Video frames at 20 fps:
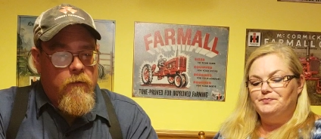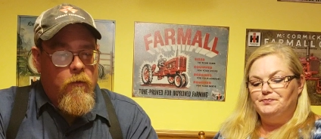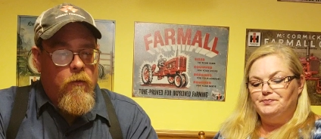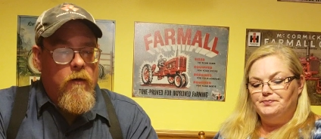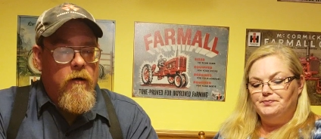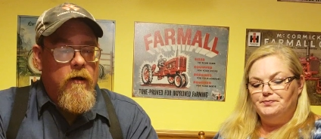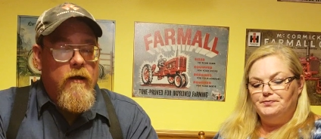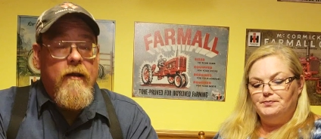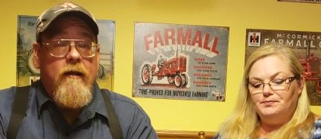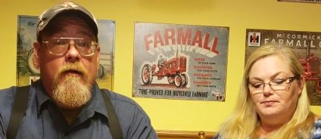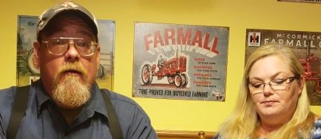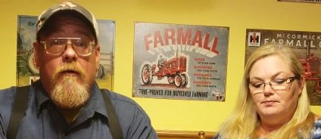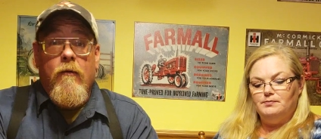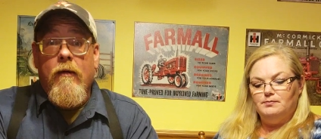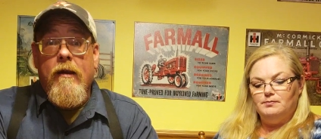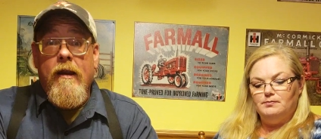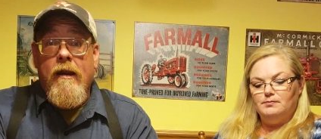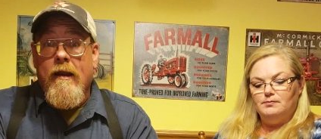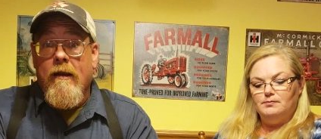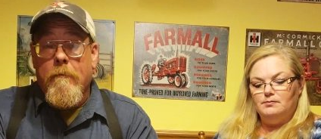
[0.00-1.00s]
Speaker 1: Well, we,
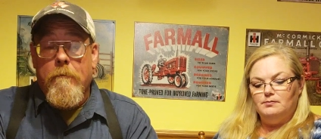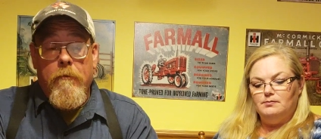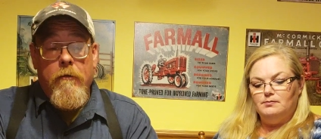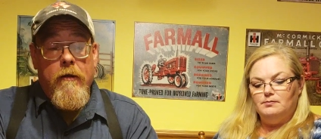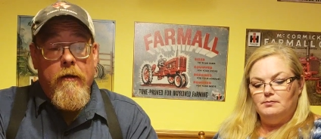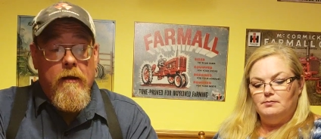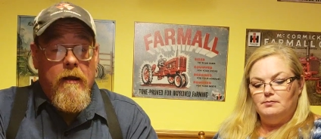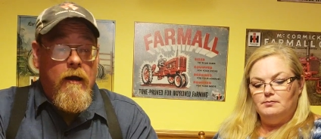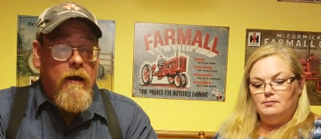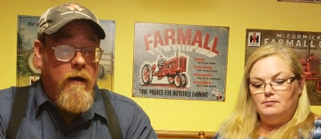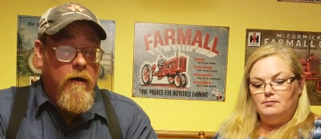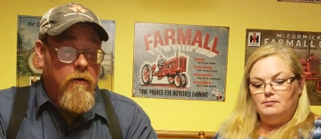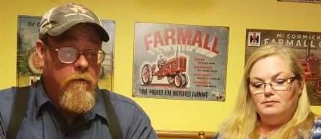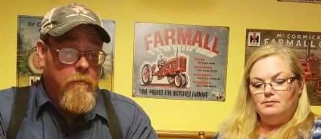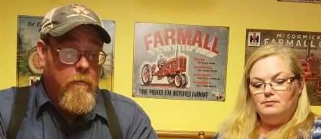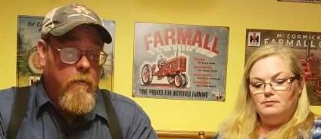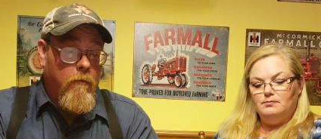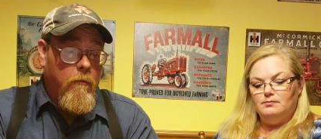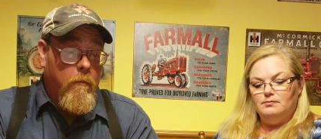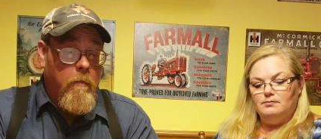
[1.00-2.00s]
we didn't need to put in
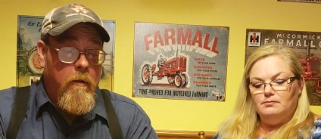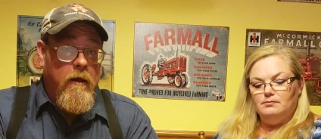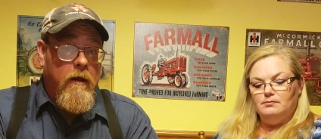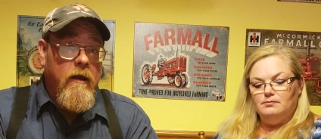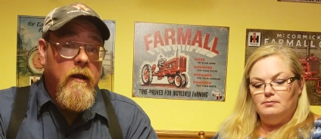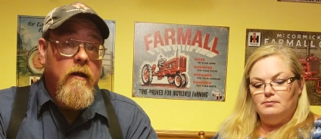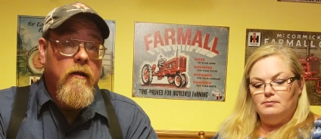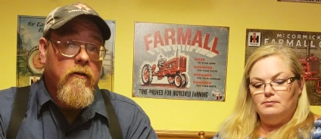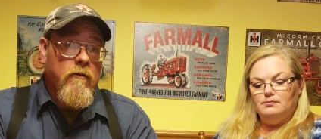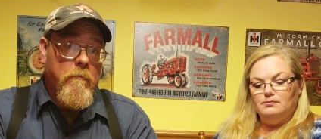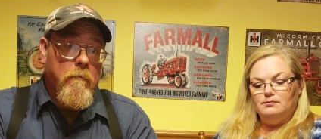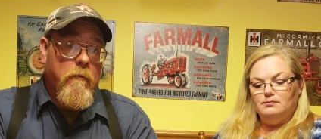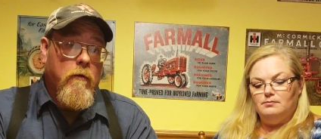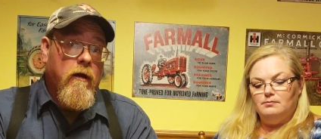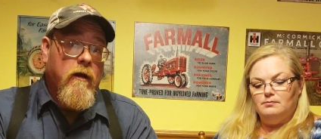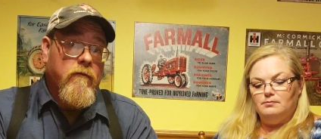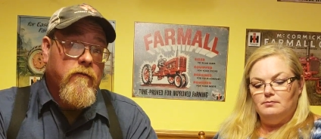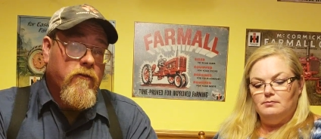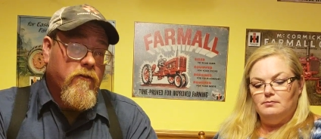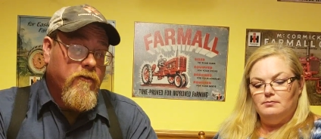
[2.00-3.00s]
ours, but but here's
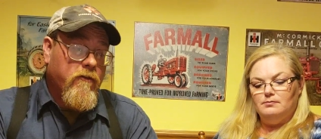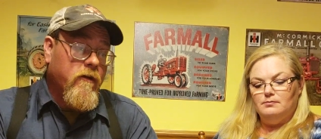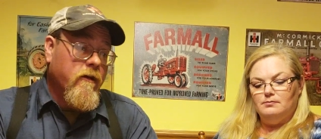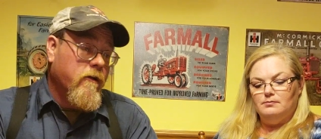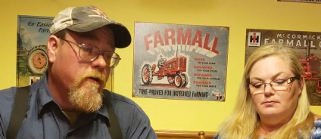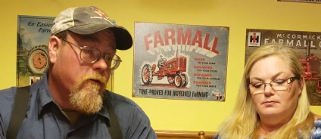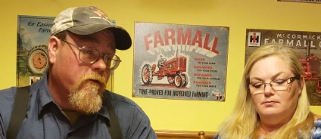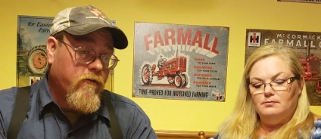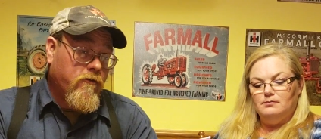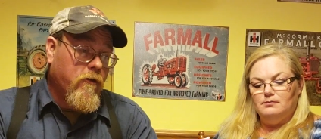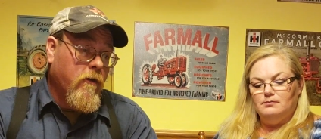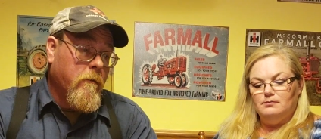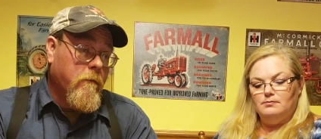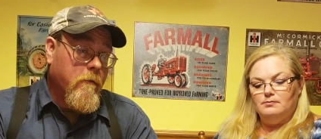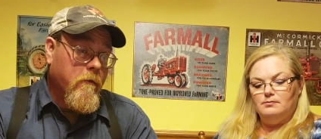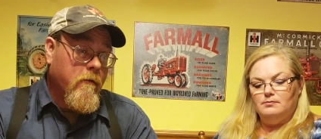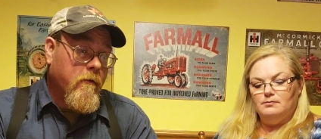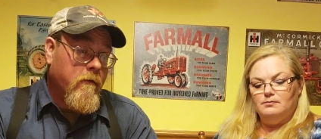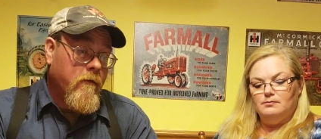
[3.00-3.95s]
breakfast, dinner, supper.